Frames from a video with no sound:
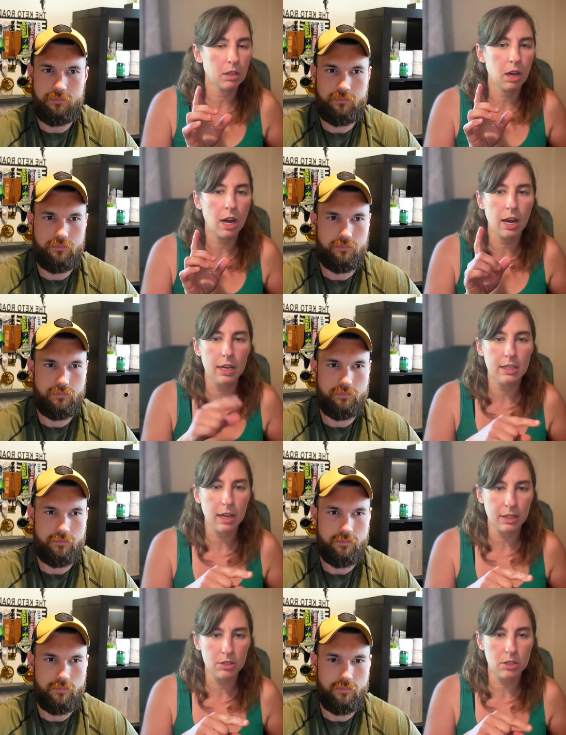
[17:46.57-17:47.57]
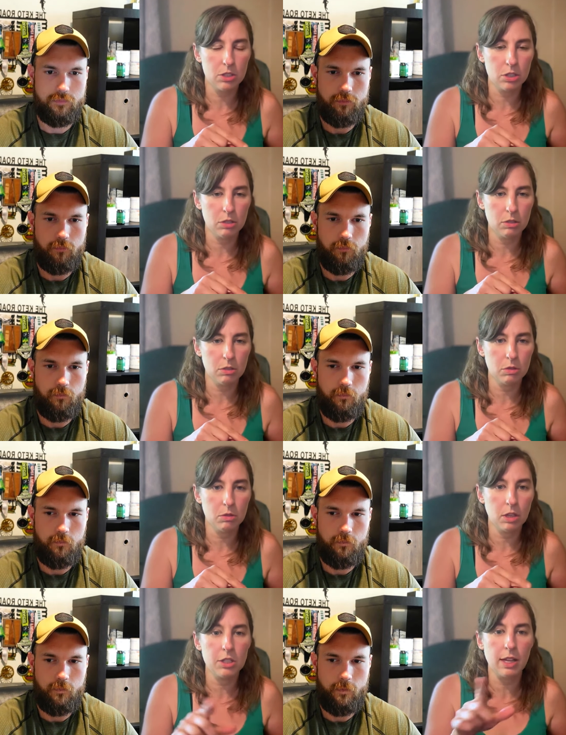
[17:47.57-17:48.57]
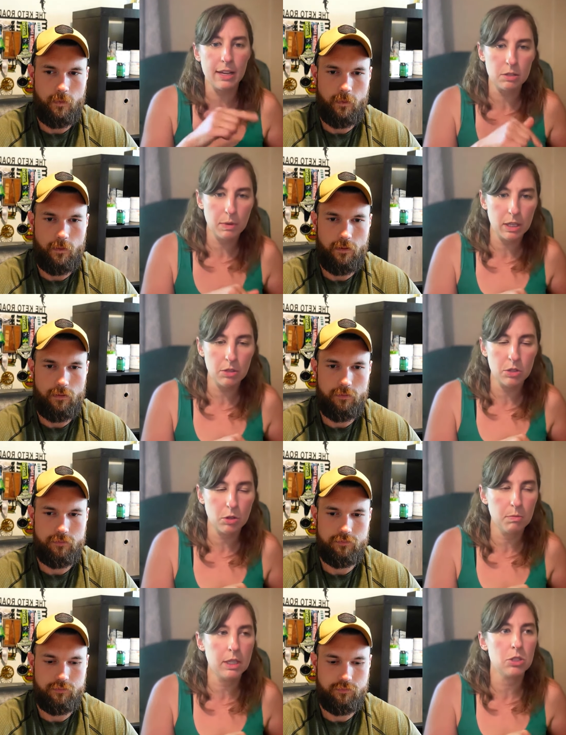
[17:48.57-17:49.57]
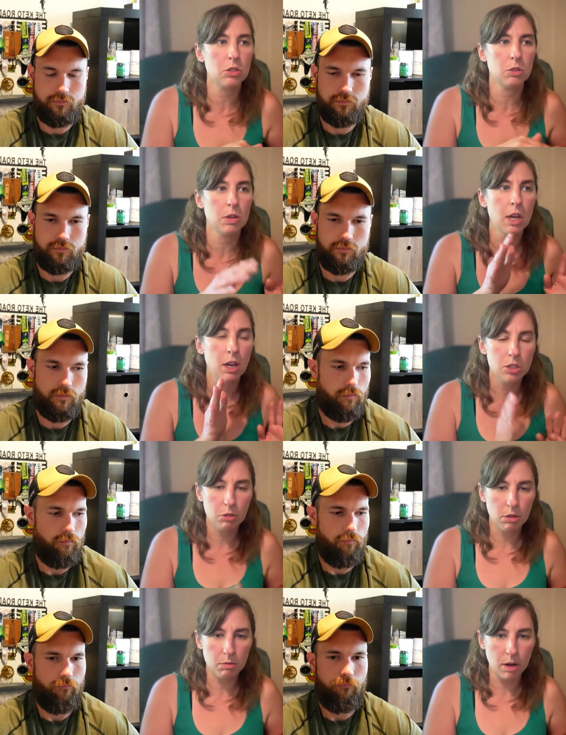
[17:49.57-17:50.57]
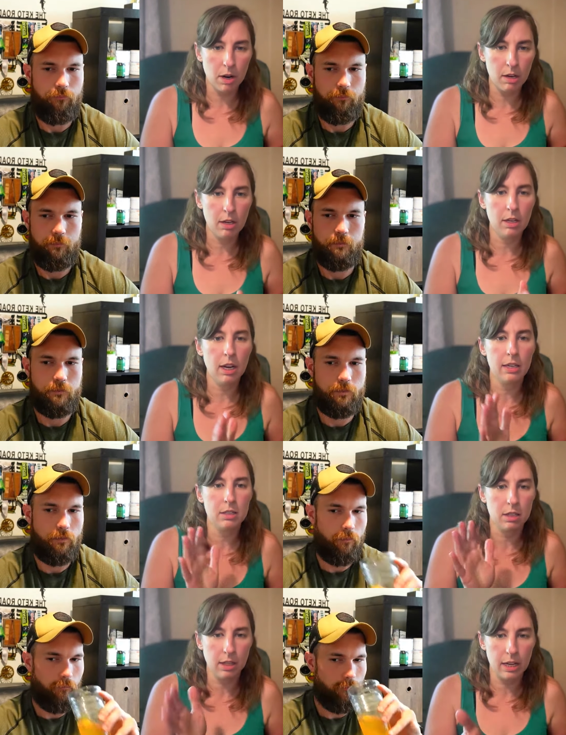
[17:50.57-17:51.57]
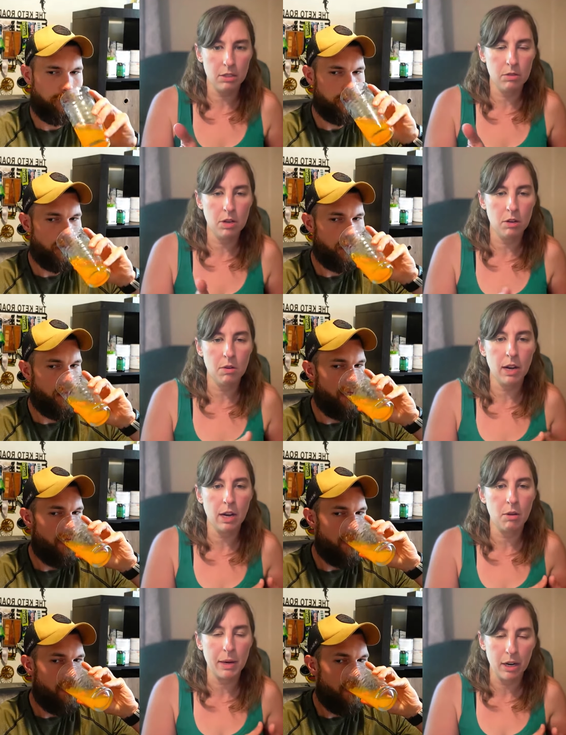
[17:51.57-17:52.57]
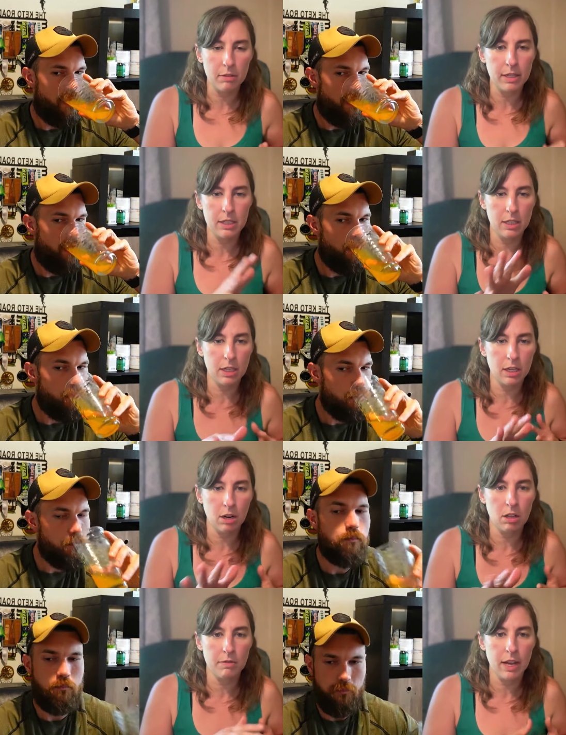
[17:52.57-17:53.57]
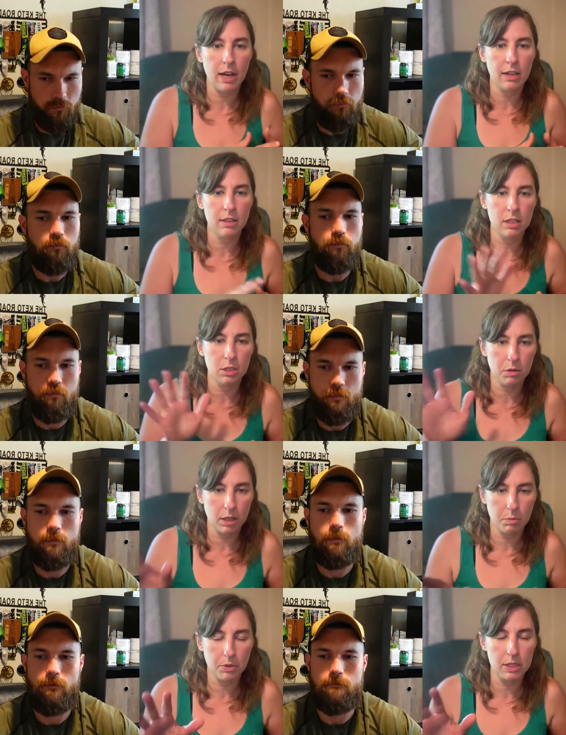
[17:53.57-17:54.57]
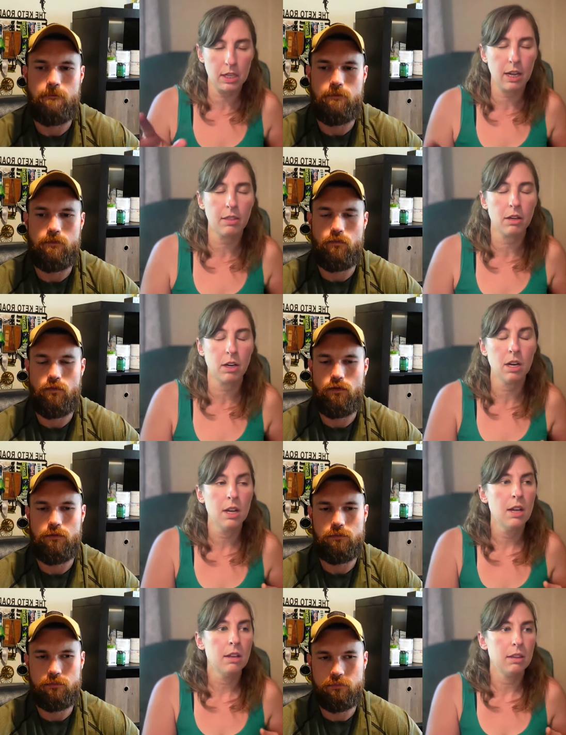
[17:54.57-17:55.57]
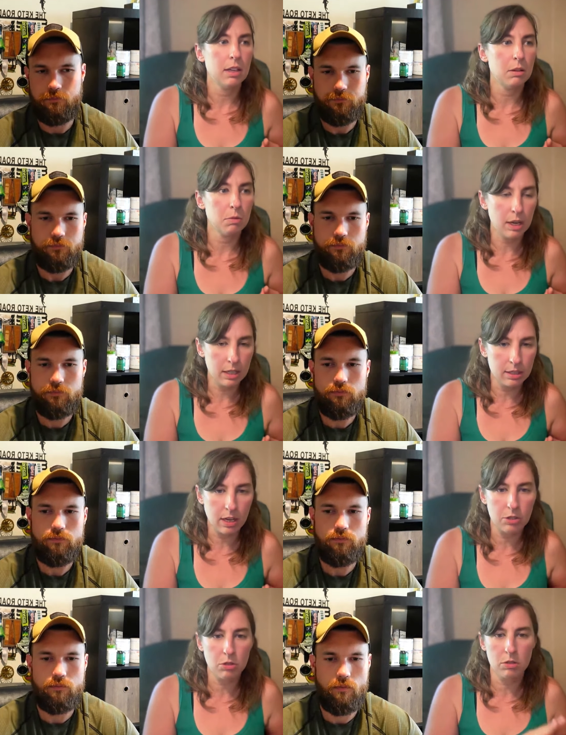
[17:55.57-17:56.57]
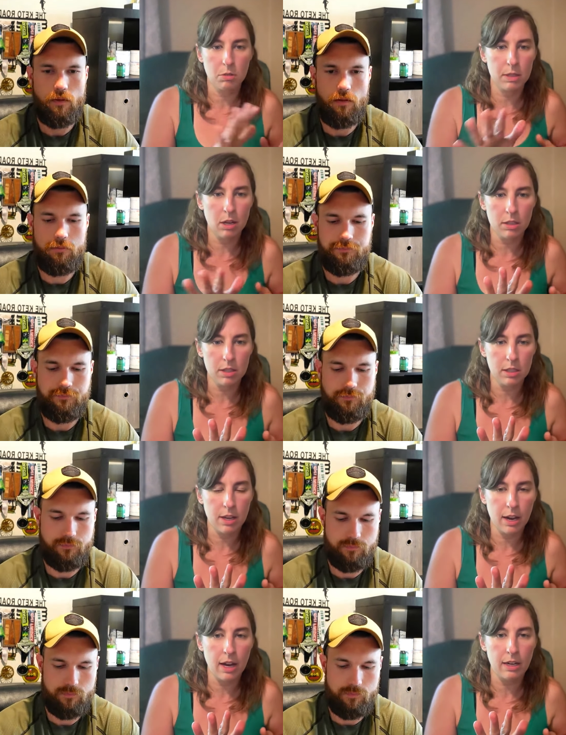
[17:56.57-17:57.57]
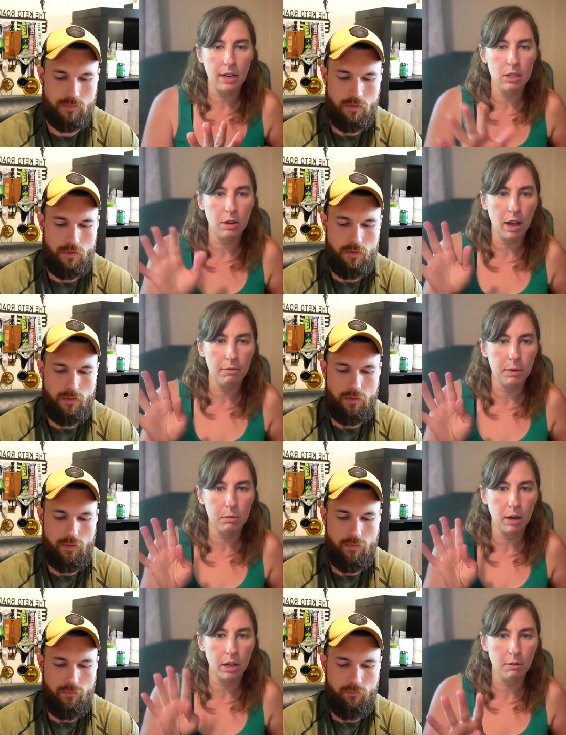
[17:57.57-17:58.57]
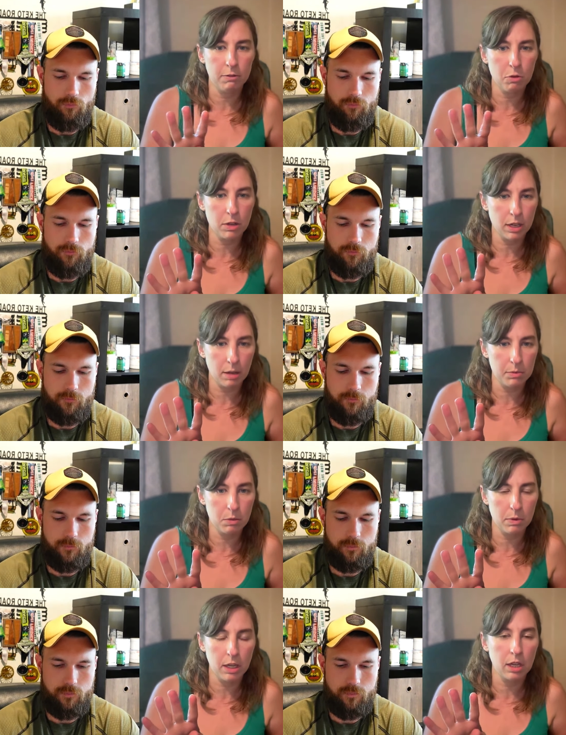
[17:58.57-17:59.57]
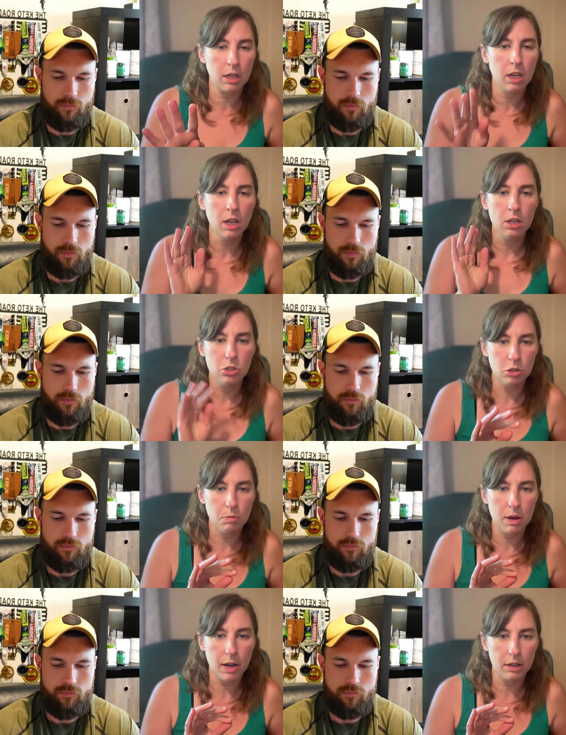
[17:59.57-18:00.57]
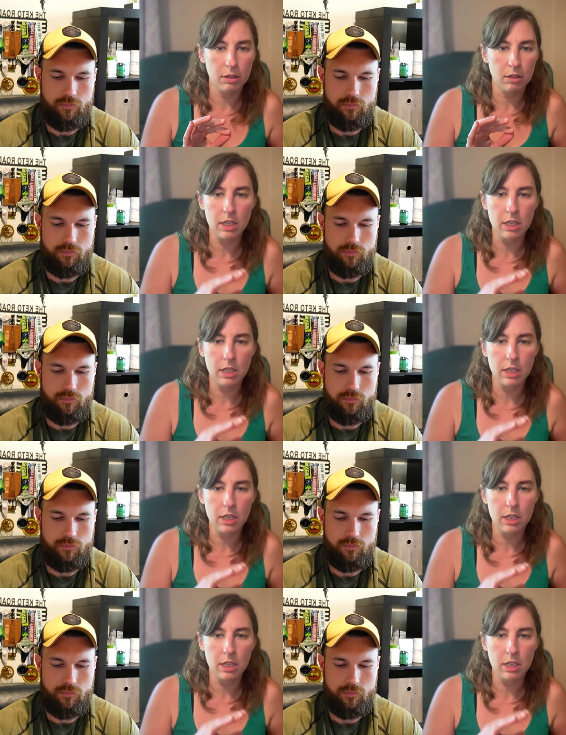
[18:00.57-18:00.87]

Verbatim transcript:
Speaker 1: I texted you because last week you had told me to do a run and to let you know how my heart rate did and all of that, mm-hmm. and then you were gonna put together the running schedule. So we all did that, and you have me running four times a week. Two mile